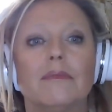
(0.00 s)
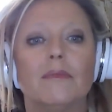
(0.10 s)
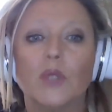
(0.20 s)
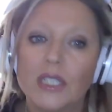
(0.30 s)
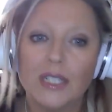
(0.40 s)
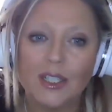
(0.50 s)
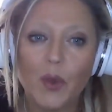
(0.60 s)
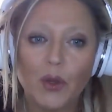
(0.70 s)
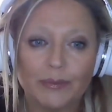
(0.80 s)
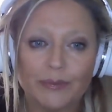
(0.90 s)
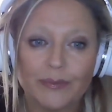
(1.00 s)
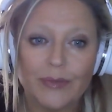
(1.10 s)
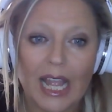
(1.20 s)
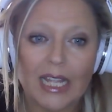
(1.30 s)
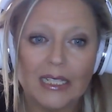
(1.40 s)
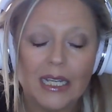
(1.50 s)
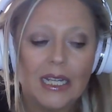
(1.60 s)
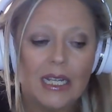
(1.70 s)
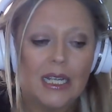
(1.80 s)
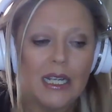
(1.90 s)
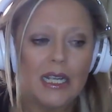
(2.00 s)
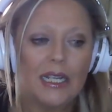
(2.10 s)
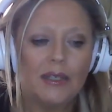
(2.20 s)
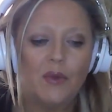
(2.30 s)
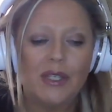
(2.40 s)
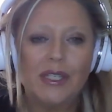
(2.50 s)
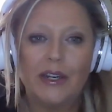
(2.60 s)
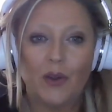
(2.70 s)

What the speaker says: was a non-smoker, and it wasn't an